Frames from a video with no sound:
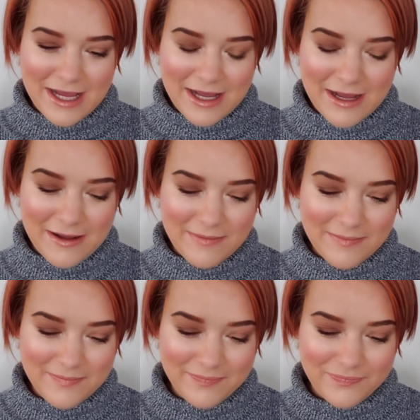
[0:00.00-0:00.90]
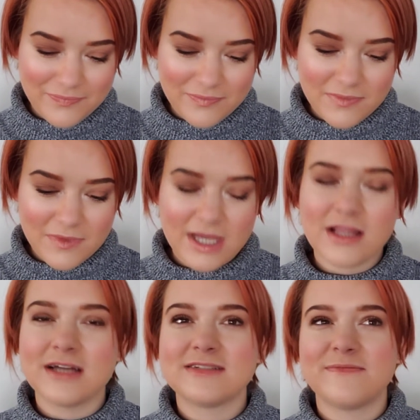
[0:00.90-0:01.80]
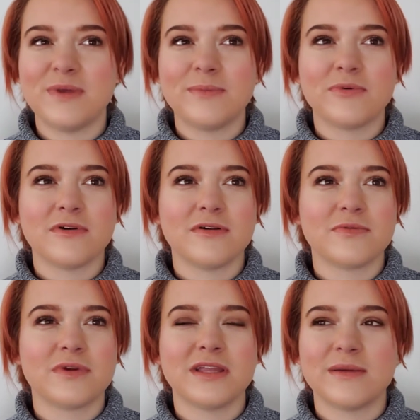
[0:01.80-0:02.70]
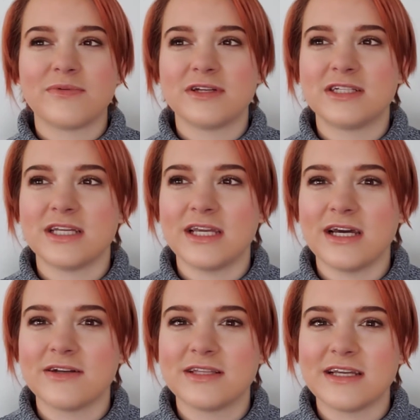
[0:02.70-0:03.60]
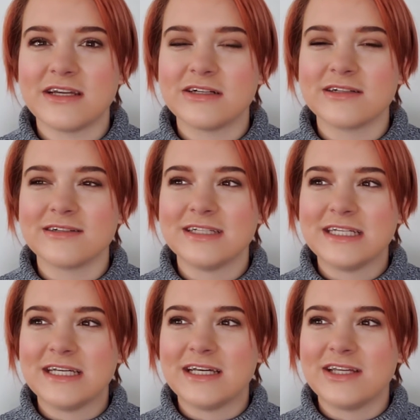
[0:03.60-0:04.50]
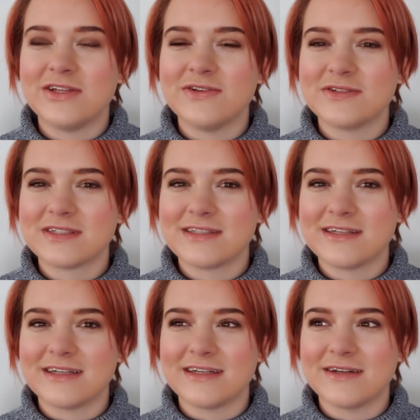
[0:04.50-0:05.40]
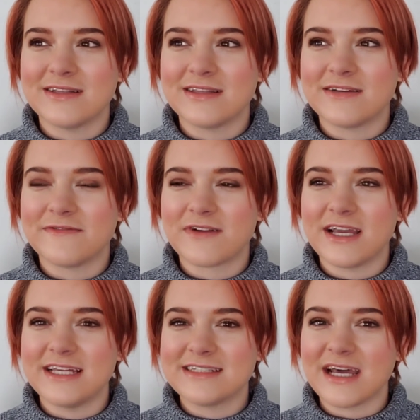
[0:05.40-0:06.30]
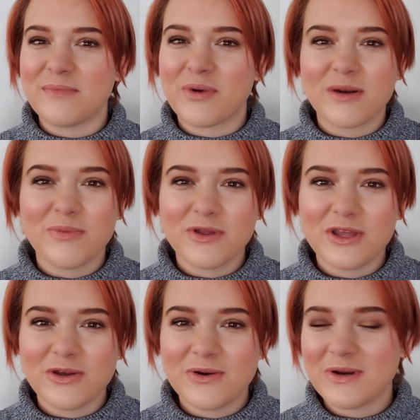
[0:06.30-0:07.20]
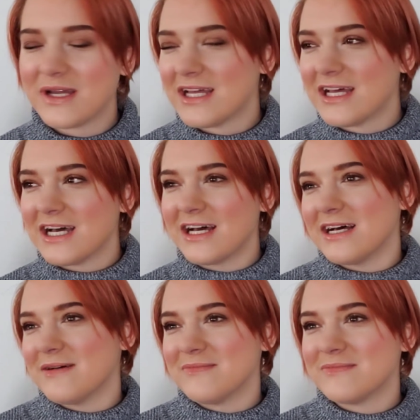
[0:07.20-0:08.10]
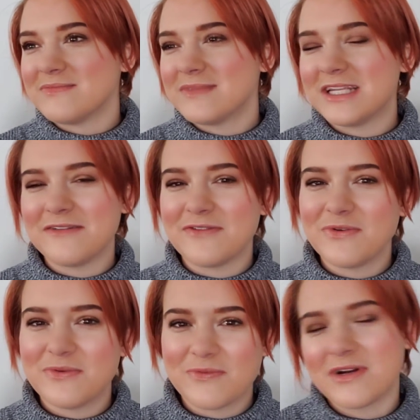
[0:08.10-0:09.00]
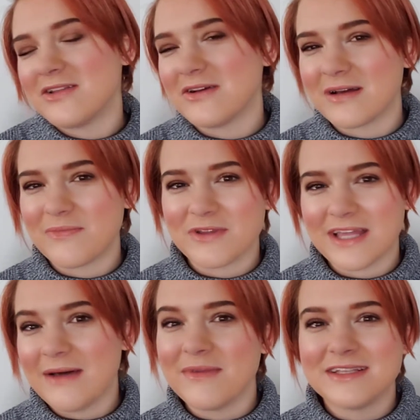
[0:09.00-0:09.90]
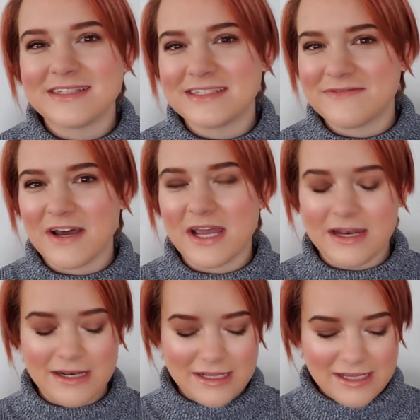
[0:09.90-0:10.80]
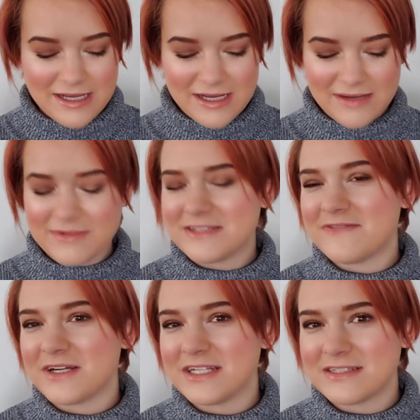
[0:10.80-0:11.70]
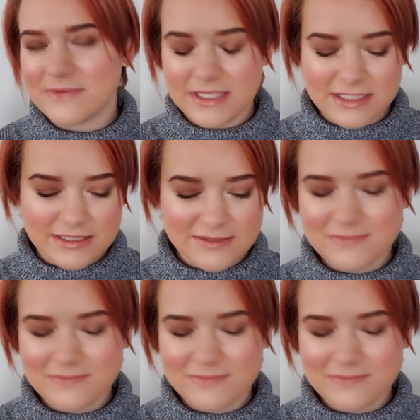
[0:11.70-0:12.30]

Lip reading: And lots of people really appreciate how Taeyong used the phrase "I purple you," and if you want to look up what that means, that's fine. It's very sweet.